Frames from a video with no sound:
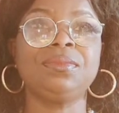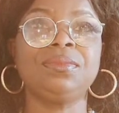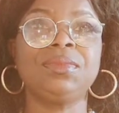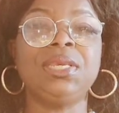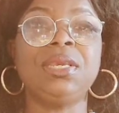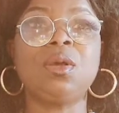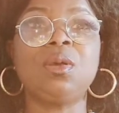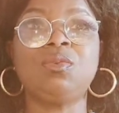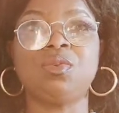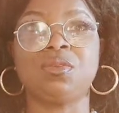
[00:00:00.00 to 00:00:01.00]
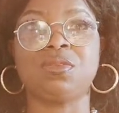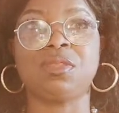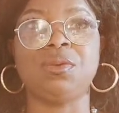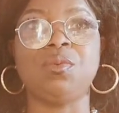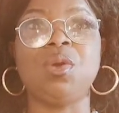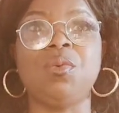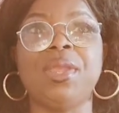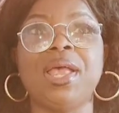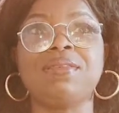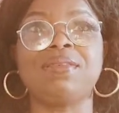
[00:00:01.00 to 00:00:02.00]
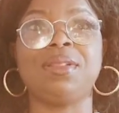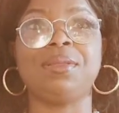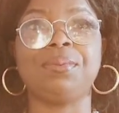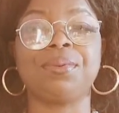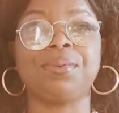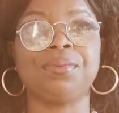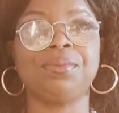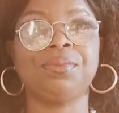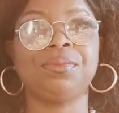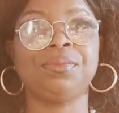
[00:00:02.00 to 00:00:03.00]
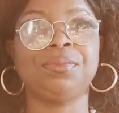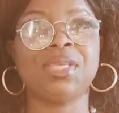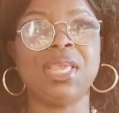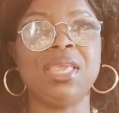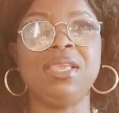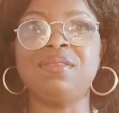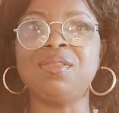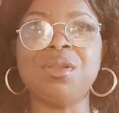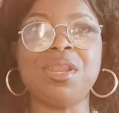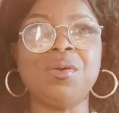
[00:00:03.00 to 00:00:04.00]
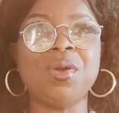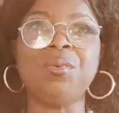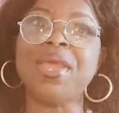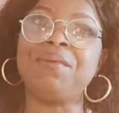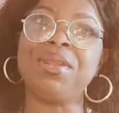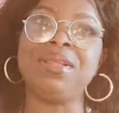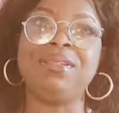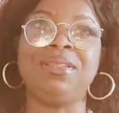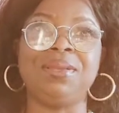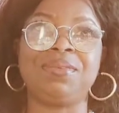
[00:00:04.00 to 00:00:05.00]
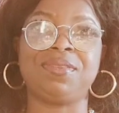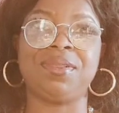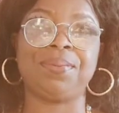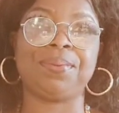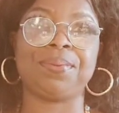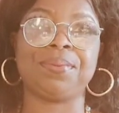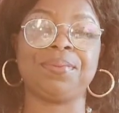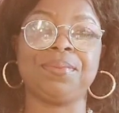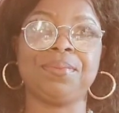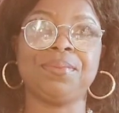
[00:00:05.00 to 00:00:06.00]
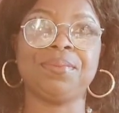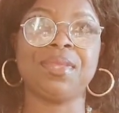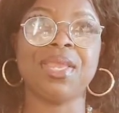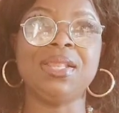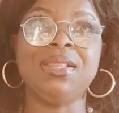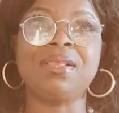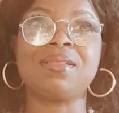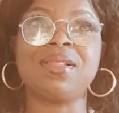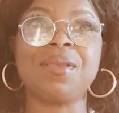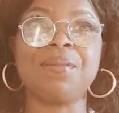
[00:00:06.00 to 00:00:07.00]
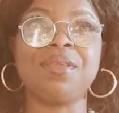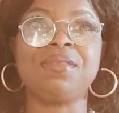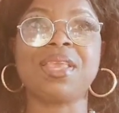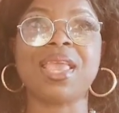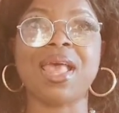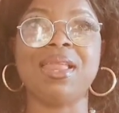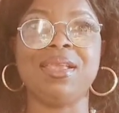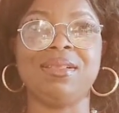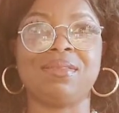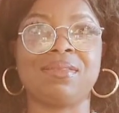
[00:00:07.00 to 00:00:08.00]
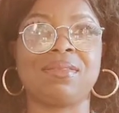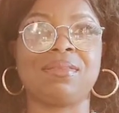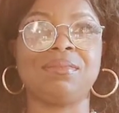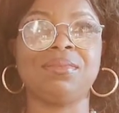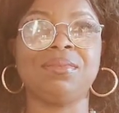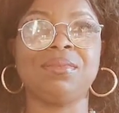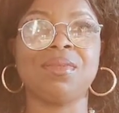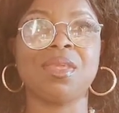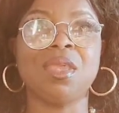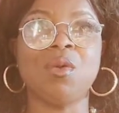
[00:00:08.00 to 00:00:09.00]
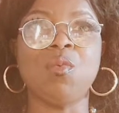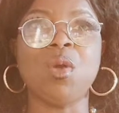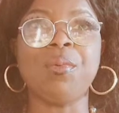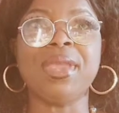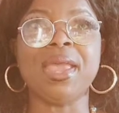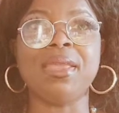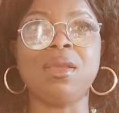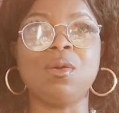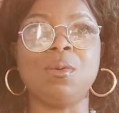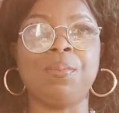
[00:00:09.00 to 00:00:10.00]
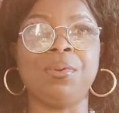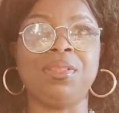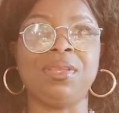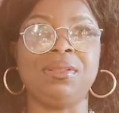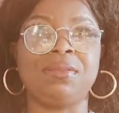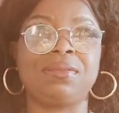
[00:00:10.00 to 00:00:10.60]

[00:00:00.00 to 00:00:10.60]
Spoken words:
he comes to steal when we are asleep. It's not only when we are really deep sleep. The sleep is careless. When we are incompetent.